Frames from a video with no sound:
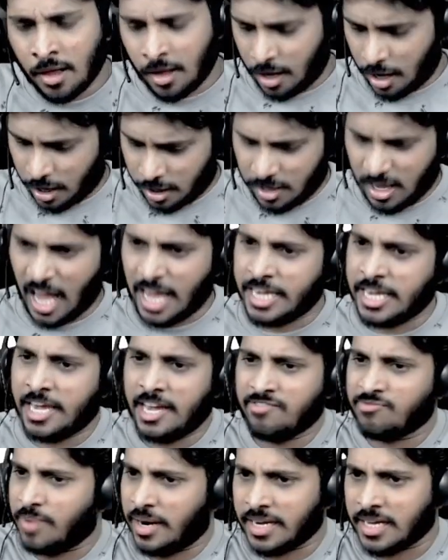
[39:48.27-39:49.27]
Array, I
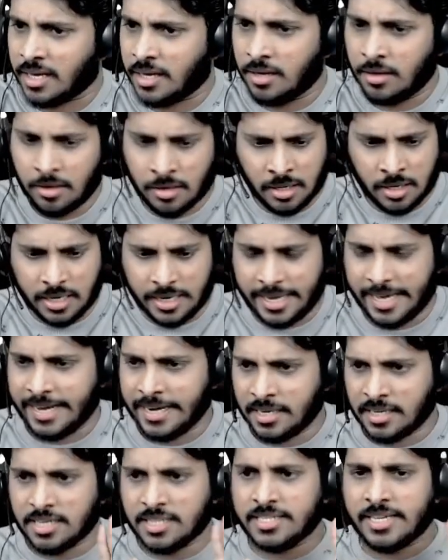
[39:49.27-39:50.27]
gave money.
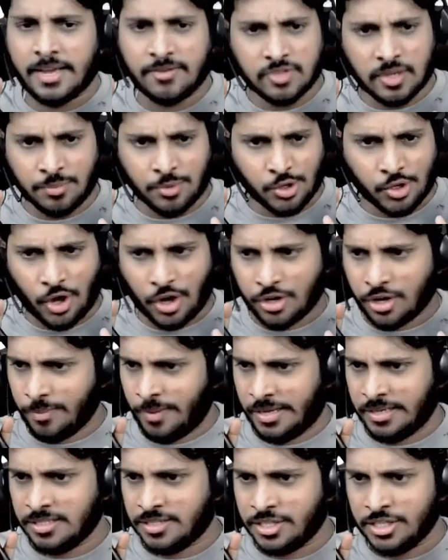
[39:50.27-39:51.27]
Directors gave some two
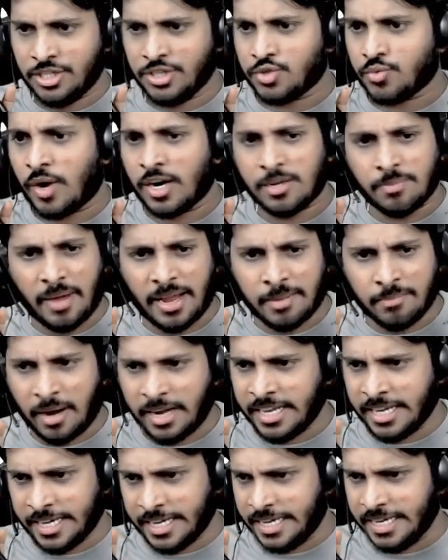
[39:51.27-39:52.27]
documents. This is what my
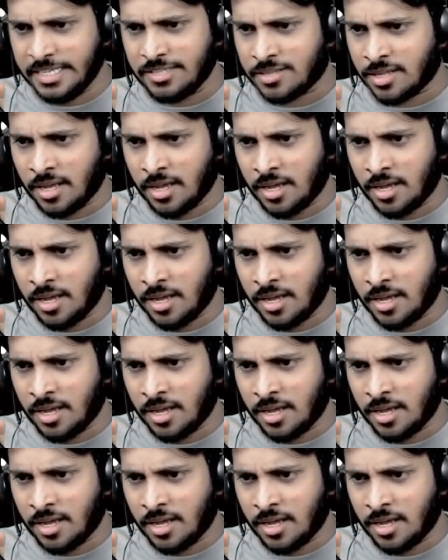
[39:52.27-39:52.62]
money is.